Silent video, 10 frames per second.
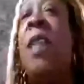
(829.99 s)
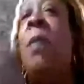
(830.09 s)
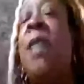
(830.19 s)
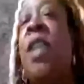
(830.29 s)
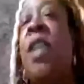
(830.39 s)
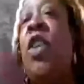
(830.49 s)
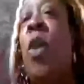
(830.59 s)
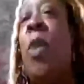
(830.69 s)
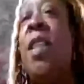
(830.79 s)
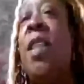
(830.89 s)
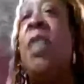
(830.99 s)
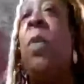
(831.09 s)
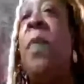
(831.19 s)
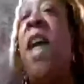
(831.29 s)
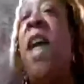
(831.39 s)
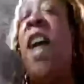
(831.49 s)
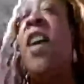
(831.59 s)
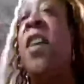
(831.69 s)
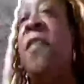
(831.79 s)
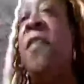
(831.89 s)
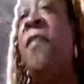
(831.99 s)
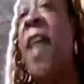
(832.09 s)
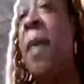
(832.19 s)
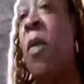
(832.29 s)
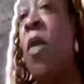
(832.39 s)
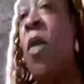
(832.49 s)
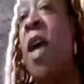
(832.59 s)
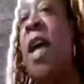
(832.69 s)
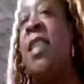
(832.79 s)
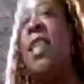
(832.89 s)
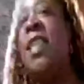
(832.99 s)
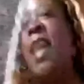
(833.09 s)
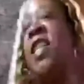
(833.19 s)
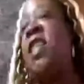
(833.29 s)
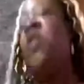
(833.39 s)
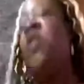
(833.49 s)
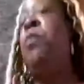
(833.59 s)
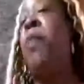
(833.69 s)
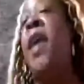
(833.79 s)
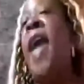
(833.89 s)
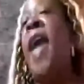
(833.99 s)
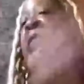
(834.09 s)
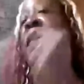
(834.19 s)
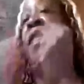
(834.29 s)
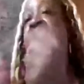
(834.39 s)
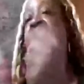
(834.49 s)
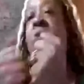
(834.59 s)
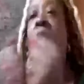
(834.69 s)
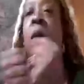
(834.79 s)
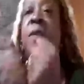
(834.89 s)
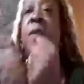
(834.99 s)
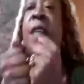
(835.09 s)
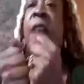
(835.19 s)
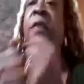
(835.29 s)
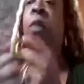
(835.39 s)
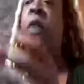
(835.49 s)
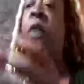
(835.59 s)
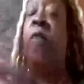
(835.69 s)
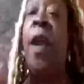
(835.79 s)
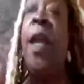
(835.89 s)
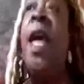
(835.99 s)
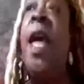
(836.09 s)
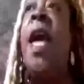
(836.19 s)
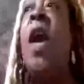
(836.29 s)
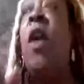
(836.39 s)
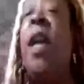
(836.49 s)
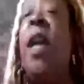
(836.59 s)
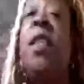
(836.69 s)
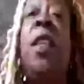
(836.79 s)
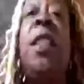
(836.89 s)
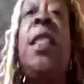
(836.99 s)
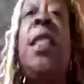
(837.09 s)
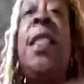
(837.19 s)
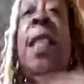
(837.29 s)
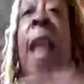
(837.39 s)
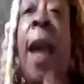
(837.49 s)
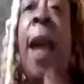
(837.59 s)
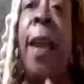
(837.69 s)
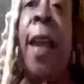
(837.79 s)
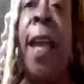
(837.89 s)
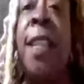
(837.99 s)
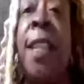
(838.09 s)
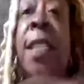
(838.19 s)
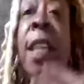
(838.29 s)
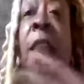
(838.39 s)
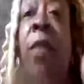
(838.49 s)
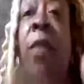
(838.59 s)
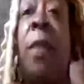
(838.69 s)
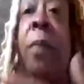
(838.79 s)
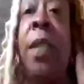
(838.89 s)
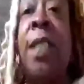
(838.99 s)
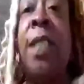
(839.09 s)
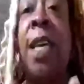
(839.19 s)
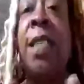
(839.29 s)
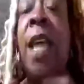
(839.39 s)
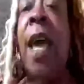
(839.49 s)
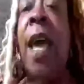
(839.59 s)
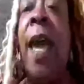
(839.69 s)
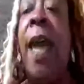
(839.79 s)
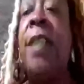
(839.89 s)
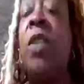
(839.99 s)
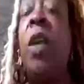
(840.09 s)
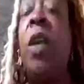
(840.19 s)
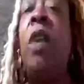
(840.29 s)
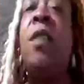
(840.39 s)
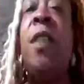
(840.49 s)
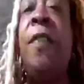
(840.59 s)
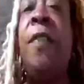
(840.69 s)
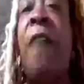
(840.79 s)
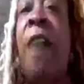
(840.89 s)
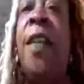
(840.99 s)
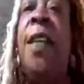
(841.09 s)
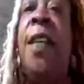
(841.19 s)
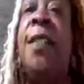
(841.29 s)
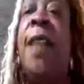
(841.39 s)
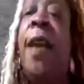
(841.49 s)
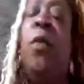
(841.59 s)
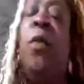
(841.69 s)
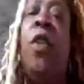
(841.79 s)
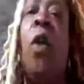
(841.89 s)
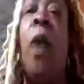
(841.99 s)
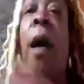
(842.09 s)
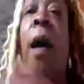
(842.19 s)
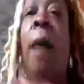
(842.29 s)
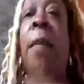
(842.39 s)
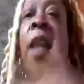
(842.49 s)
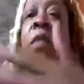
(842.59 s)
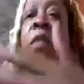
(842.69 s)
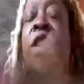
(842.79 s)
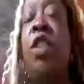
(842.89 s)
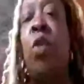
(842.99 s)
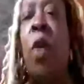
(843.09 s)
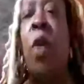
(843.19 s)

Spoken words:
I was like, you know what, this would be a good fable to like just bring everything home to everyone, right? Okay, so there's this lion, and he's in love with the princess, and so he goes to the father, and he's like, I'm in love with your daughter.